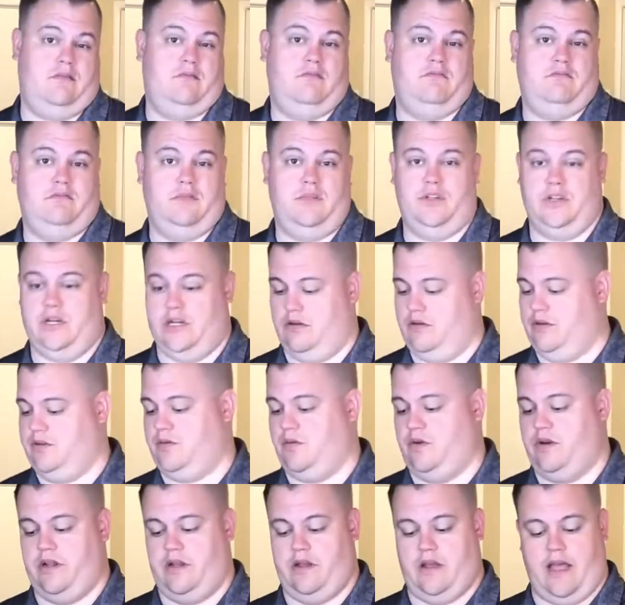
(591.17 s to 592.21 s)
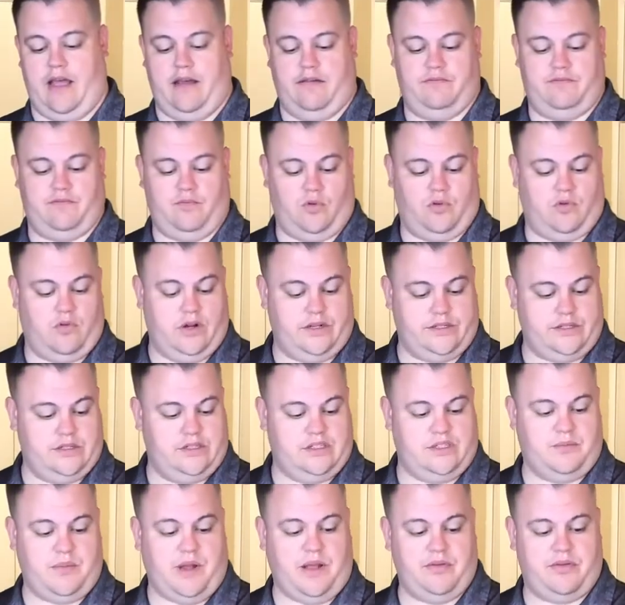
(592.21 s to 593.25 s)
and you guys want to have more
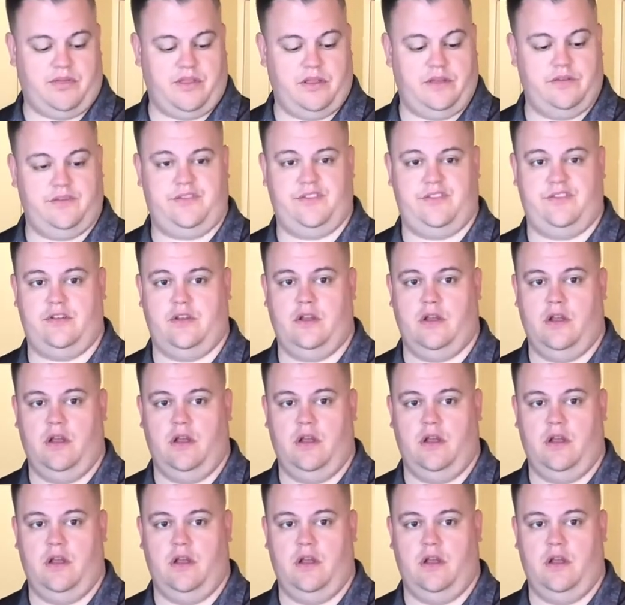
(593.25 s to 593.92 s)
questions about this,